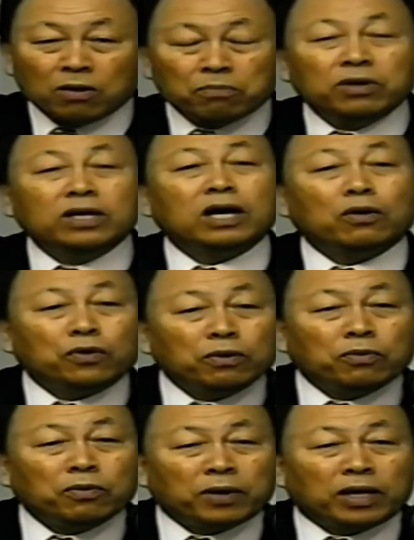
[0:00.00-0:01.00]
All we
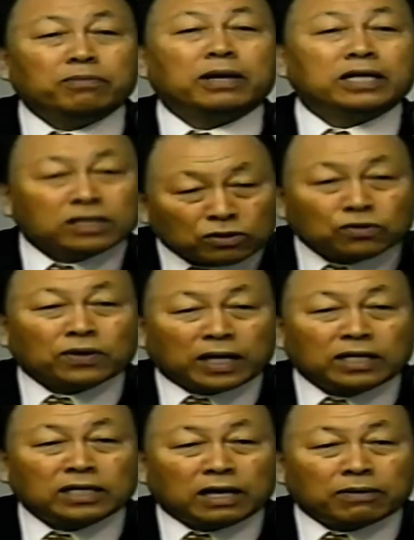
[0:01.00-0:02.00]
have is this grass
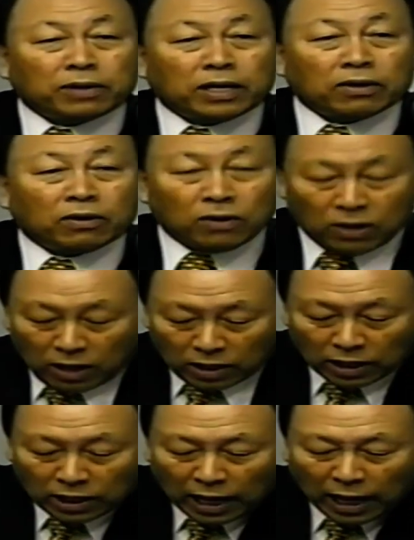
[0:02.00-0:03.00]
or animals.
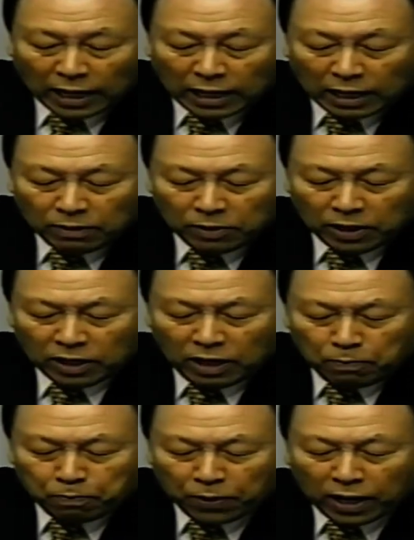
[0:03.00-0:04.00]
No matter how much we eat of
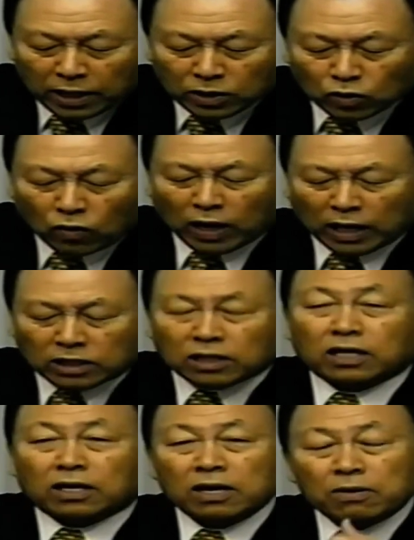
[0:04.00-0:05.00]
that, how much
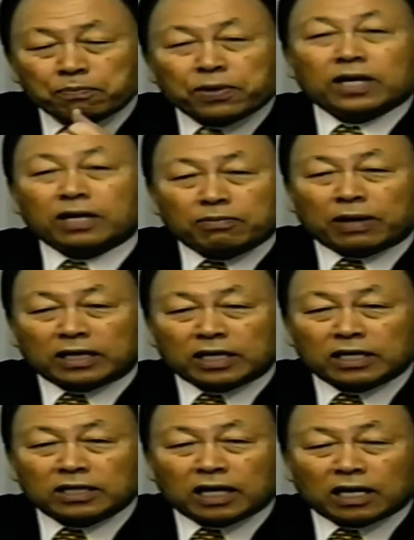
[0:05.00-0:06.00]
do you think you're going to get
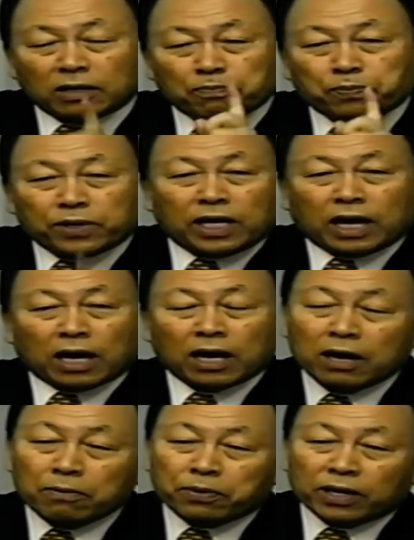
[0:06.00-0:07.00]
health?
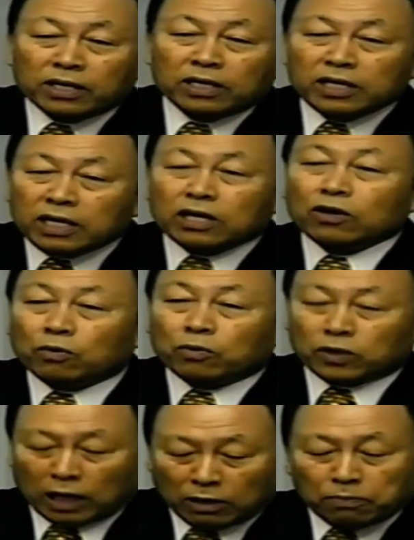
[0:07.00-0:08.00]
So God
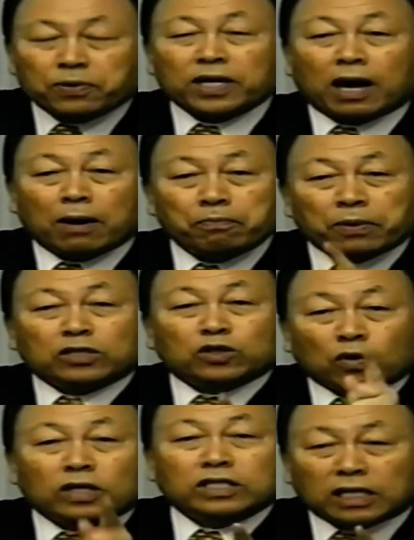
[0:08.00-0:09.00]
says, your
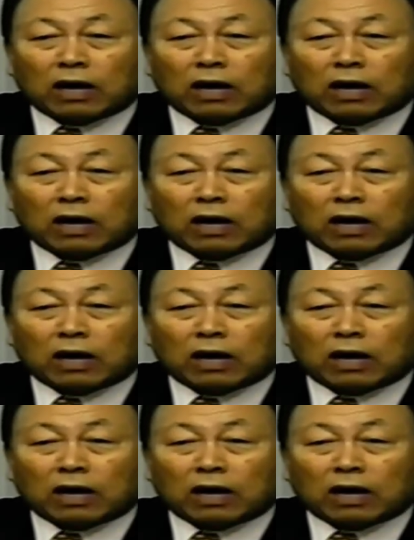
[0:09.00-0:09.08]
bones